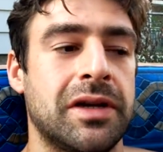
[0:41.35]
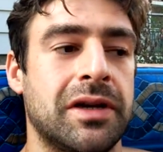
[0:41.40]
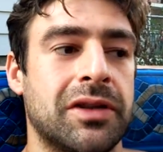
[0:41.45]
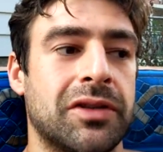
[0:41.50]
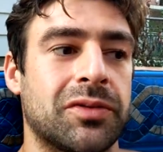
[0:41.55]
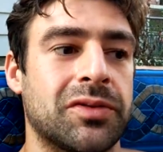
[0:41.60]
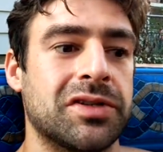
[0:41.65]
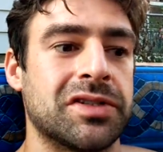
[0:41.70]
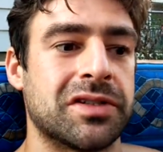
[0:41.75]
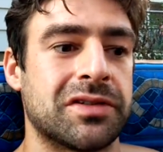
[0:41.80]
And
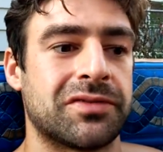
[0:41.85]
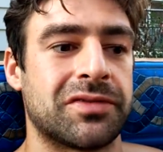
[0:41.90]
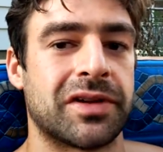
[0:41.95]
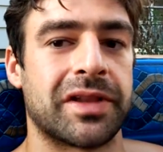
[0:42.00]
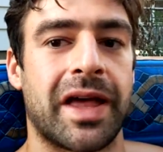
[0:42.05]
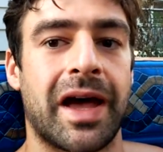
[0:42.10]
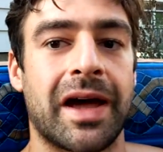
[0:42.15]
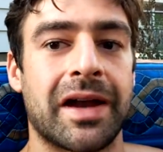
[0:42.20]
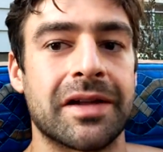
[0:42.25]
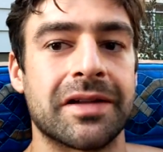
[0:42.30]
the reason for
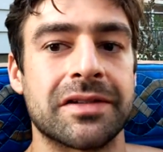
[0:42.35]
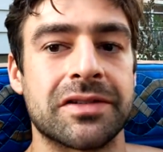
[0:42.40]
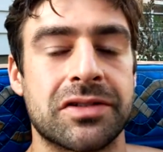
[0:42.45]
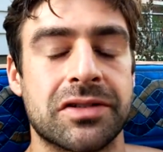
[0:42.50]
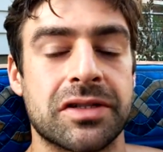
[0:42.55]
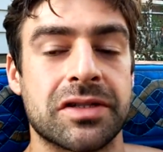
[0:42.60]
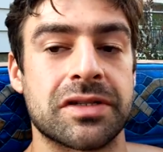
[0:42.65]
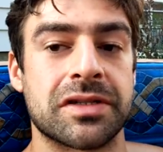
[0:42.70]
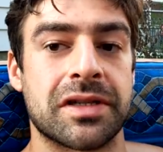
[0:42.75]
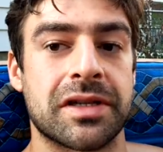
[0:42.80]
that is
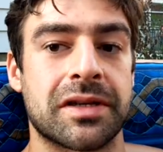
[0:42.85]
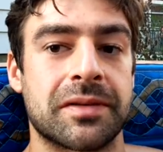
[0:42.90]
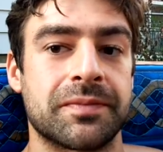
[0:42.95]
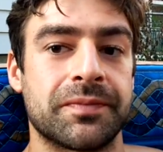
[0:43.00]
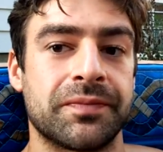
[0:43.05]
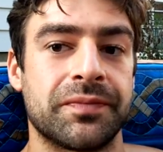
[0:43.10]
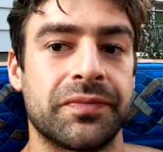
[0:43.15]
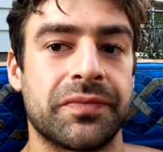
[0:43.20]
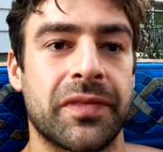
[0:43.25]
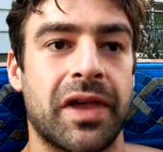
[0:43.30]
just that
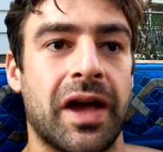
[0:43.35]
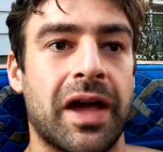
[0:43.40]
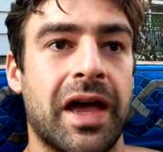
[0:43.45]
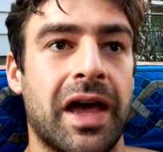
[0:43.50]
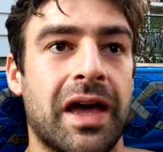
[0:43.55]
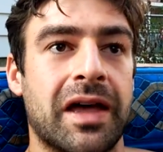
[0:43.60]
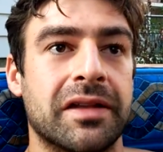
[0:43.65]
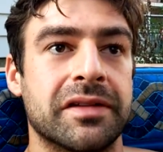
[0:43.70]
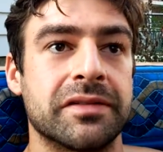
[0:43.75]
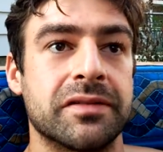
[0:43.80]
I
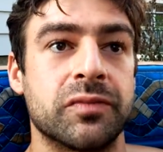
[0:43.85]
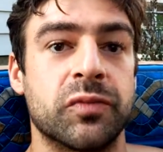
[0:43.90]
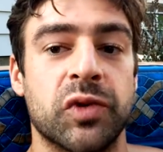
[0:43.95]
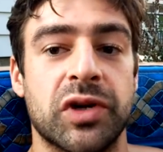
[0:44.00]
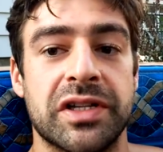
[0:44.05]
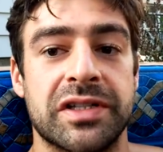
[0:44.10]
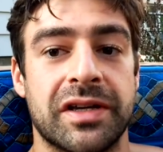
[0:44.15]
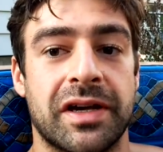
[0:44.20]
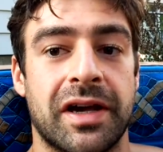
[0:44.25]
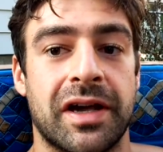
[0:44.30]
had
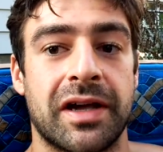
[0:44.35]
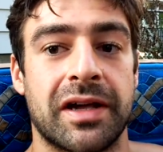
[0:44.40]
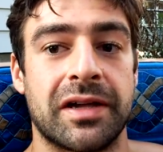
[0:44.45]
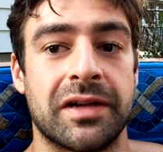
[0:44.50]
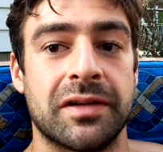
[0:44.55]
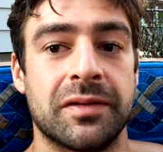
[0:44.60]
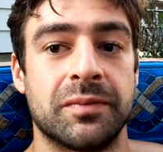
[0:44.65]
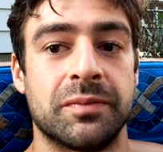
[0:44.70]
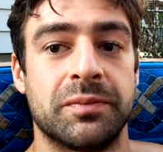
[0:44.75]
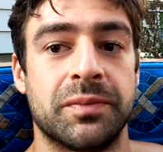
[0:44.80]
Muay
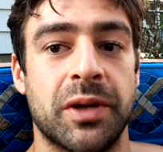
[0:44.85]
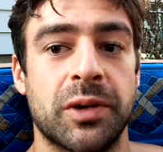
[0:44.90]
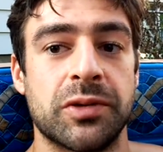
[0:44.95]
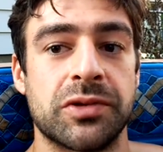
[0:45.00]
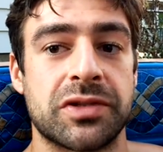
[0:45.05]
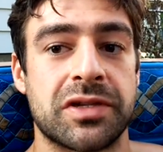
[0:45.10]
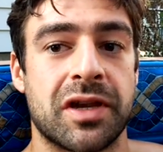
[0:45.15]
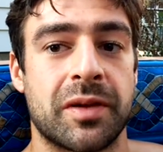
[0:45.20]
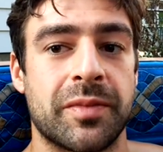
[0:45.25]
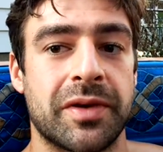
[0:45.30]
Thai
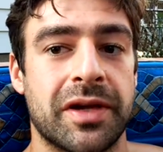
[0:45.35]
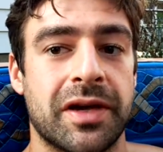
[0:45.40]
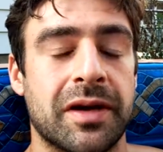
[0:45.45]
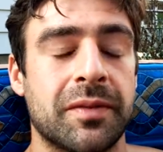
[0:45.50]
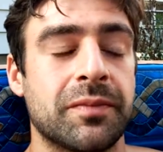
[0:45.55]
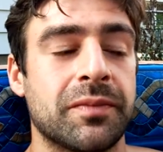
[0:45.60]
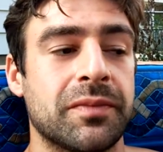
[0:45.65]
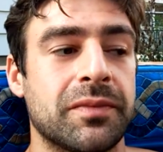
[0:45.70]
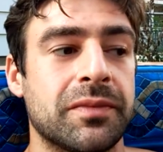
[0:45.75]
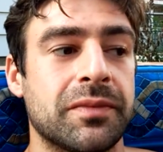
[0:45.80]
bouts coming
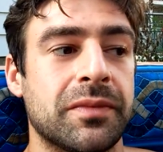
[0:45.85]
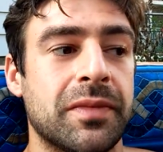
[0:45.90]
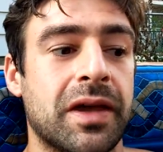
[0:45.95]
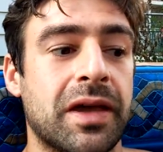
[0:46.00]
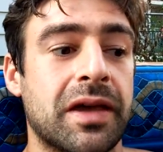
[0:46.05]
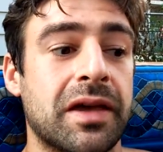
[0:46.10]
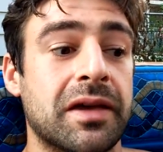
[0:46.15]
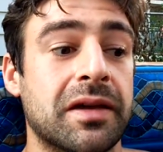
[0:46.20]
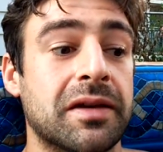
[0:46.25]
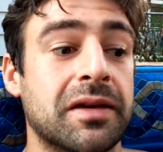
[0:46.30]
up
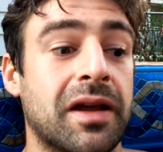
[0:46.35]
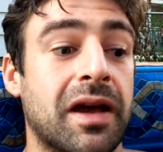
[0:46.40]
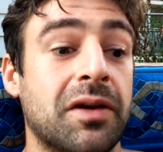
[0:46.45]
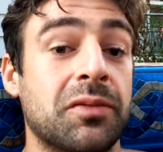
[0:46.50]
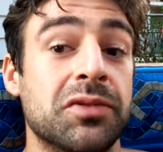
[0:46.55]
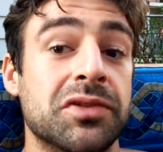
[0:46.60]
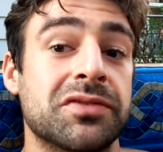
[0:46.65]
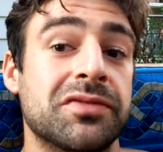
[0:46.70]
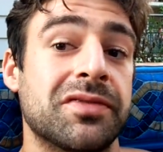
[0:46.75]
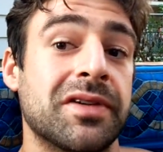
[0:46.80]
and I
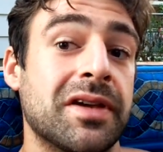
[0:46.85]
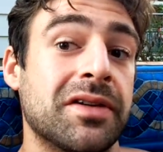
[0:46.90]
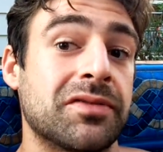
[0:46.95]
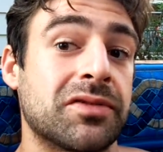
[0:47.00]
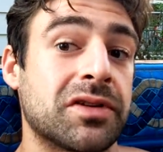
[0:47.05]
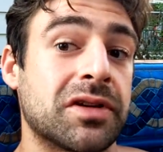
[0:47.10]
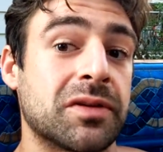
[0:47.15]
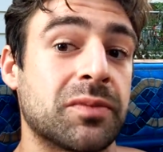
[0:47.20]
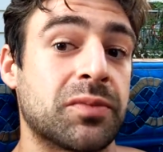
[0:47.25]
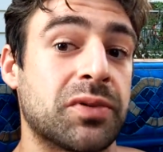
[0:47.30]
was
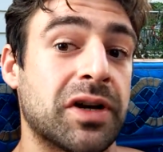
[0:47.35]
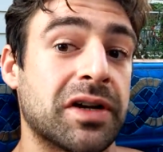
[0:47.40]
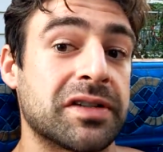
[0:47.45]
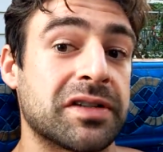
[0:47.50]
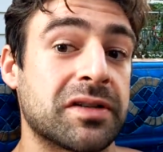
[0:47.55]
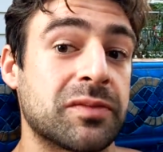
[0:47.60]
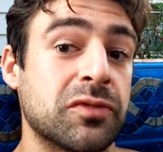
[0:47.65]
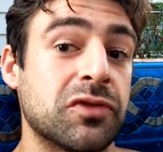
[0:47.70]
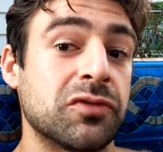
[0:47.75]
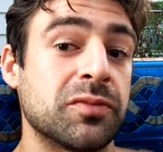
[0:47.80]
favoring
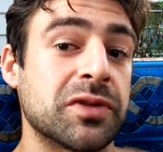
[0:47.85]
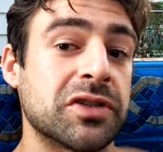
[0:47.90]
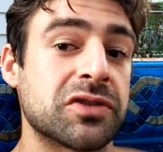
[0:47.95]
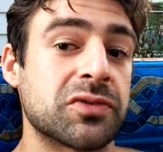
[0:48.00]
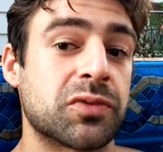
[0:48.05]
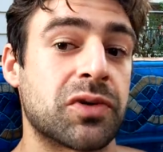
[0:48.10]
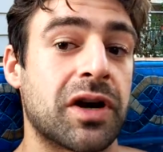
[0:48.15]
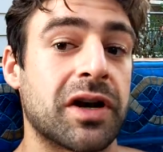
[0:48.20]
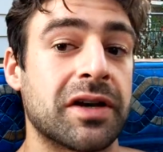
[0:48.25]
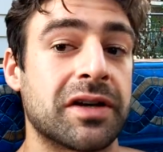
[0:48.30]
pressing
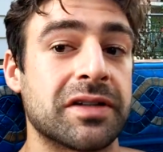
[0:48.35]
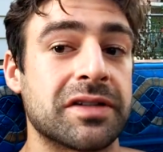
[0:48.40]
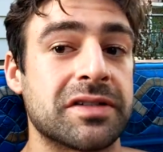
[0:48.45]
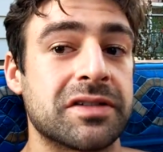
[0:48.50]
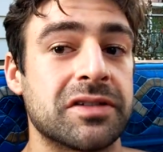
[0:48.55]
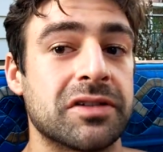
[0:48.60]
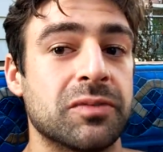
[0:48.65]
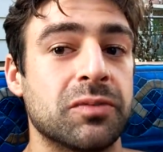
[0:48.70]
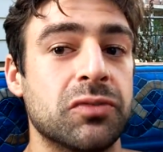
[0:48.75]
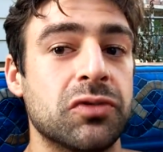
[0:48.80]
movements where I could
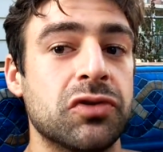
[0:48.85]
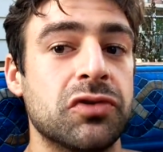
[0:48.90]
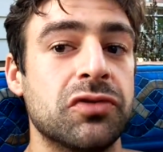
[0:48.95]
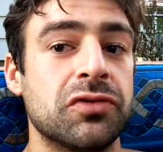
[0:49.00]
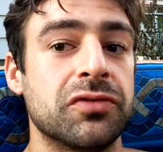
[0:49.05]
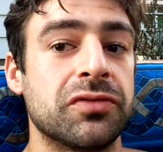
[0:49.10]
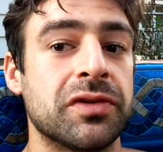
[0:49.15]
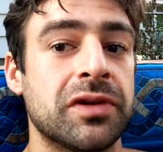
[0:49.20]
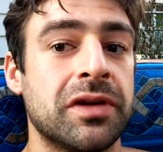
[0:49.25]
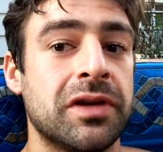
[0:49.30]
still
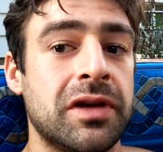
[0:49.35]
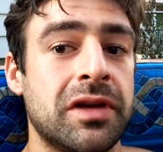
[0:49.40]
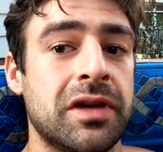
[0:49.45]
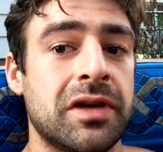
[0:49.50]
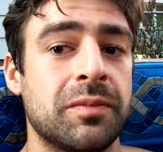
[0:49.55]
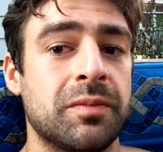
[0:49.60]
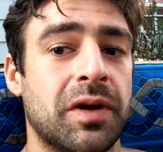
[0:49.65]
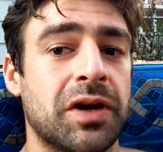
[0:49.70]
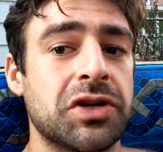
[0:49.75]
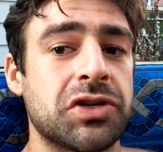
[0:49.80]
move
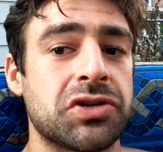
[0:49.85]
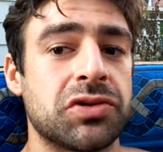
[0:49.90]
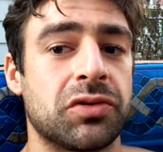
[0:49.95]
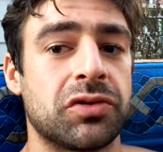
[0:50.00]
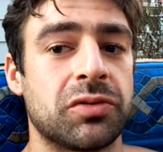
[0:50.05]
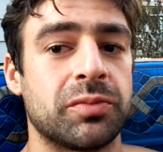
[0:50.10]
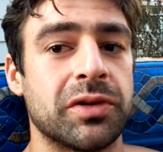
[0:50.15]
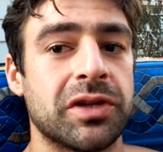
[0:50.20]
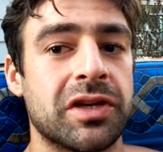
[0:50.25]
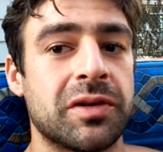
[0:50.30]
my
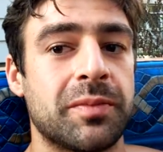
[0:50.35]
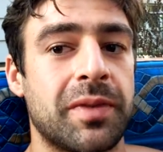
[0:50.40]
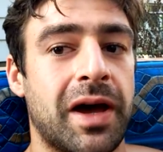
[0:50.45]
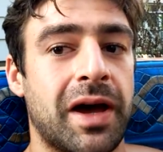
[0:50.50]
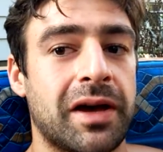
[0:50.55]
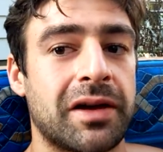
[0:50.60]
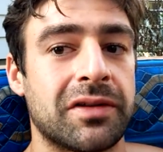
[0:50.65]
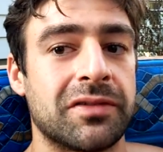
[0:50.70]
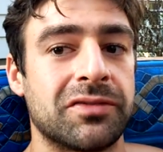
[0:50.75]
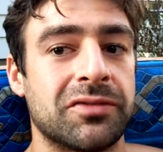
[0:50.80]
shoulder blade
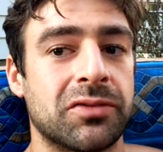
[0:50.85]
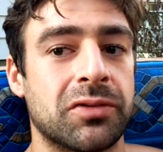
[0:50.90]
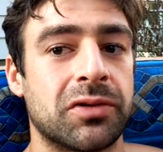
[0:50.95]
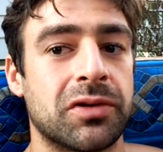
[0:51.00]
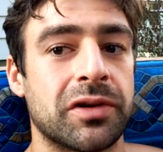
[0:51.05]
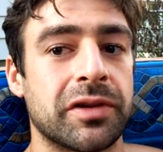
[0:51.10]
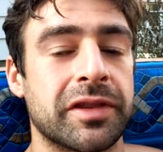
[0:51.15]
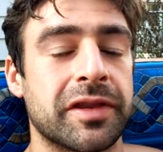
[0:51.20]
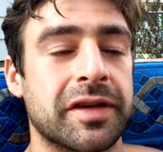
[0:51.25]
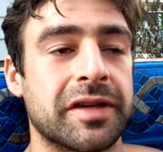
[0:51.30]
back and
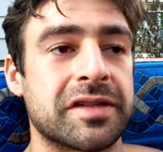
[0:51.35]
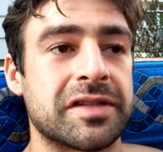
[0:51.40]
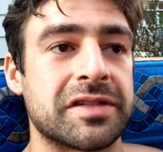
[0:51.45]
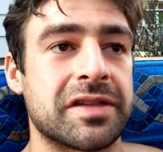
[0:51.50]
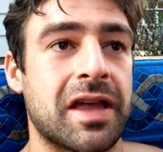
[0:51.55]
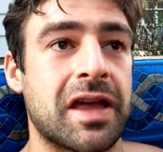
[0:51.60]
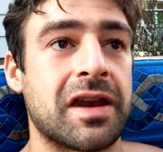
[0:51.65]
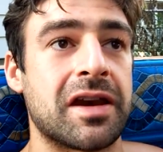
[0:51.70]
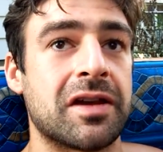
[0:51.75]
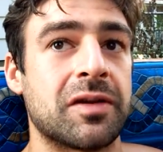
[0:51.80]
forth, like
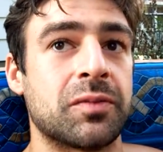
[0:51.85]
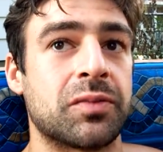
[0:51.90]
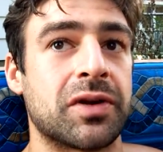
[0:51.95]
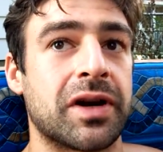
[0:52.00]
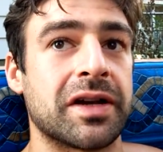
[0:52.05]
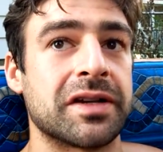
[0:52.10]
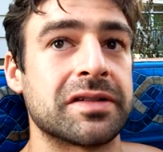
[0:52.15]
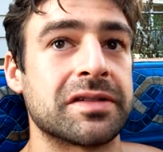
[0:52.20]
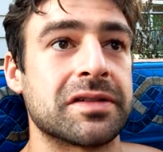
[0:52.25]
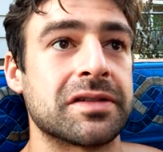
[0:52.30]
standing
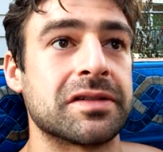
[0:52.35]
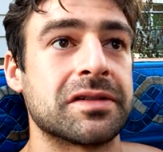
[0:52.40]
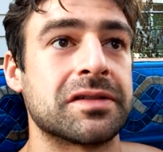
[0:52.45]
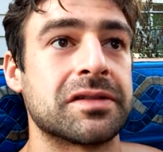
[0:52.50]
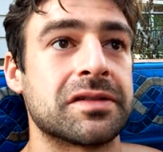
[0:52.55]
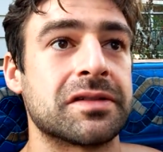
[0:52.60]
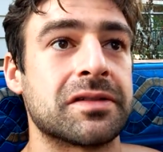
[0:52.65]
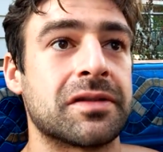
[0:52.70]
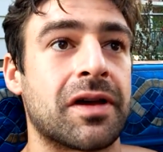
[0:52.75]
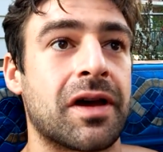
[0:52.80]

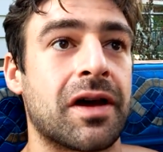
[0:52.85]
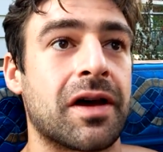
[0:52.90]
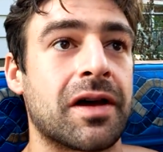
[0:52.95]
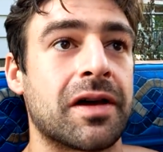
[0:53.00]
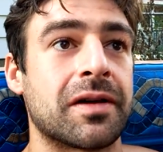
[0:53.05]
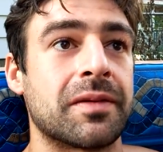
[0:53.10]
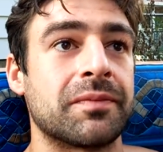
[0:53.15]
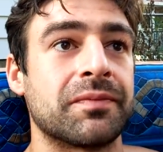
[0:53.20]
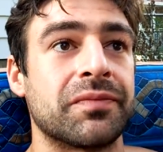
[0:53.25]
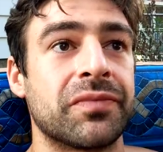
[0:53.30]
presses,
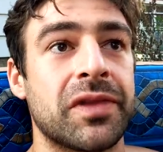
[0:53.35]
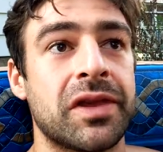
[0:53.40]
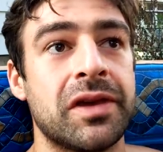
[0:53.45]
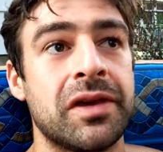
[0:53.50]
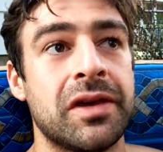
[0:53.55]
um,